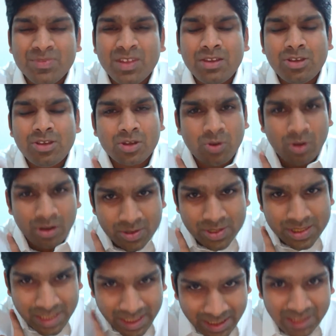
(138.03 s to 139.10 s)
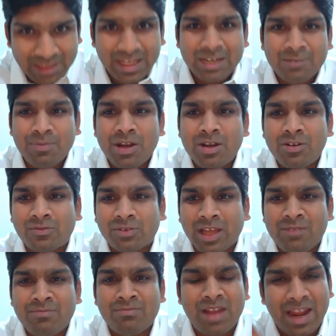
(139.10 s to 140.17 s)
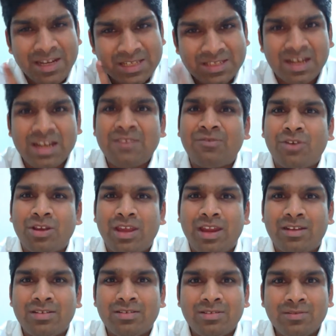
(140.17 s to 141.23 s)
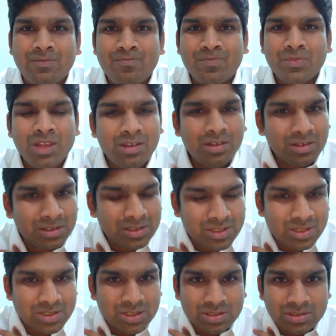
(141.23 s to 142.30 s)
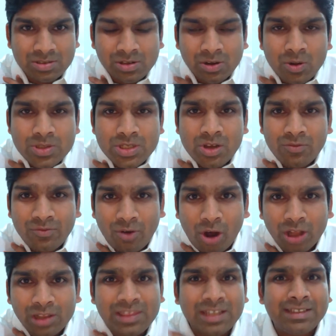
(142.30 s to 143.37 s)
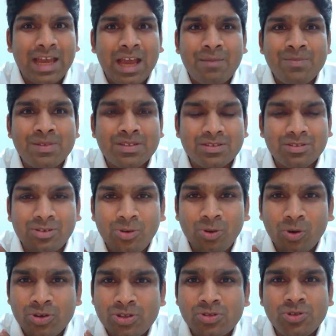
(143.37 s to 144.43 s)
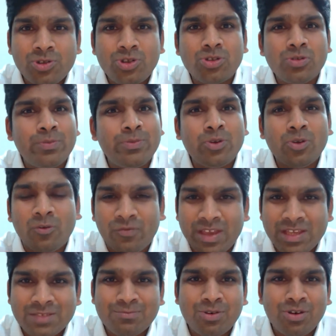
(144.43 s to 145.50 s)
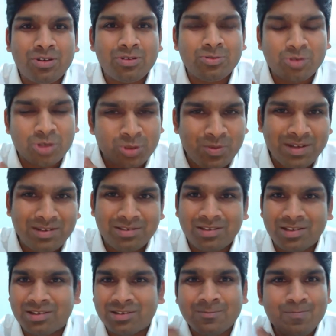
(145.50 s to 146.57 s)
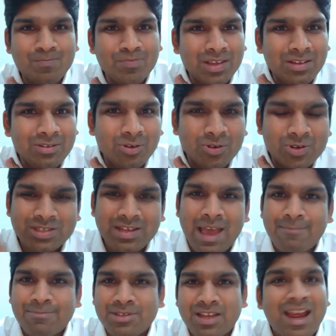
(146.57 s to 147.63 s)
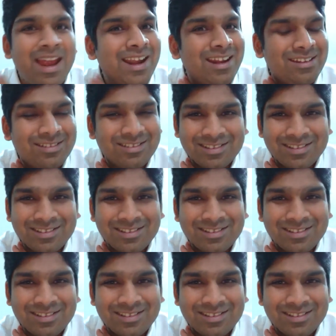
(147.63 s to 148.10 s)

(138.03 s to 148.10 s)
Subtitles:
you're going to sit in that period of time and study for GATE. Close off all the tabs. No YouTube, no Facebook, no Twitter, no Snapchat,